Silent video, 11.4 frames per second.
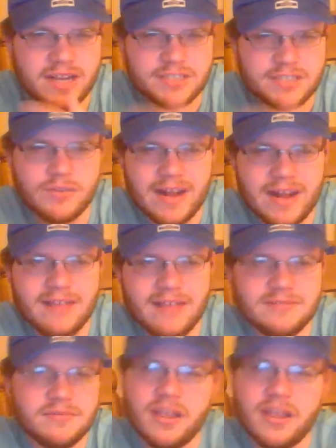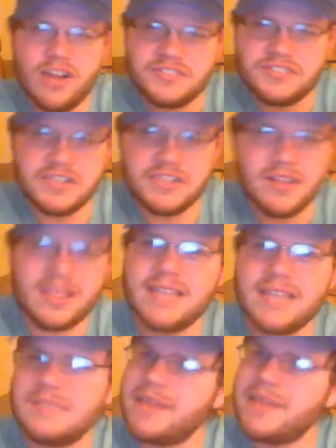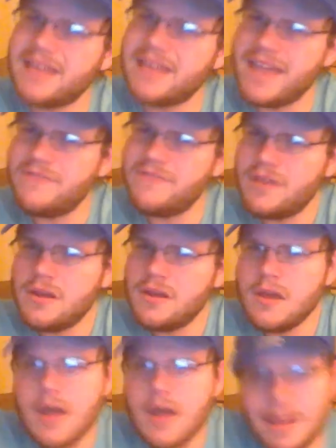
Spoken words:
to sort out, certain things in my life. I'm